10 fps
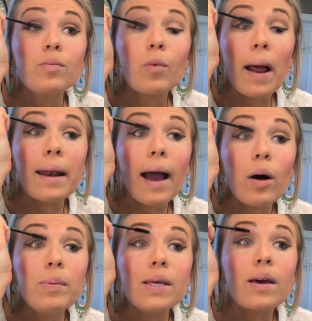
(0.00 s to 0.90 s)
right
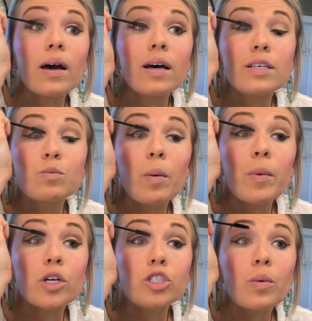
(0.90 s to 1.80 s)
now because when
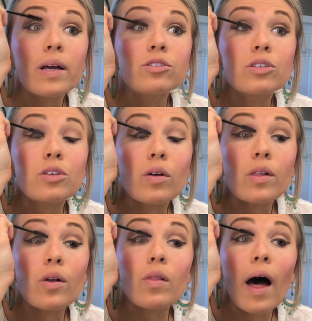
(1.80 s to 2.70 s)
we're doing just our
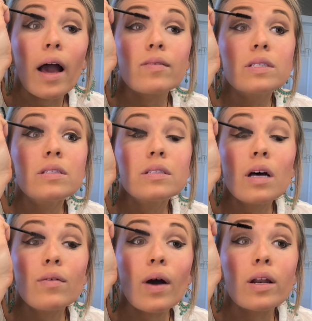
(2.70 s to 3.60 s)
little lives and
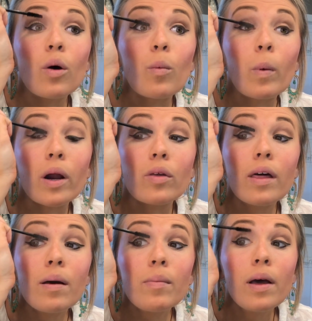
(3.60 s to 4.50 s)
stuff, I don't wear
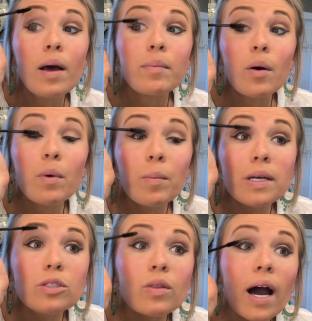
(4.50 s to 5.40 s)
them. But when
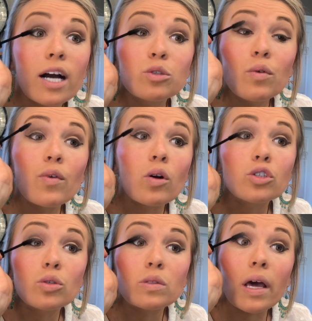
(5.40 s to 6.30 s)
we do the actual photo
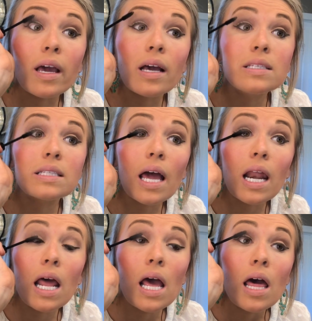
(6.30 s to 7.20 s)
shoots, like I
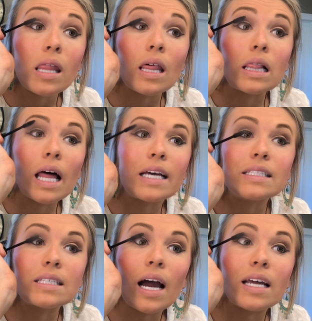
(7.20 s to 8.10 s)
said, the
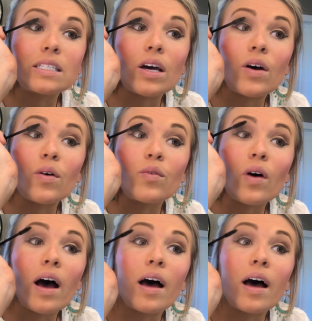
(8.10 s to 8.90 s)
lights kind of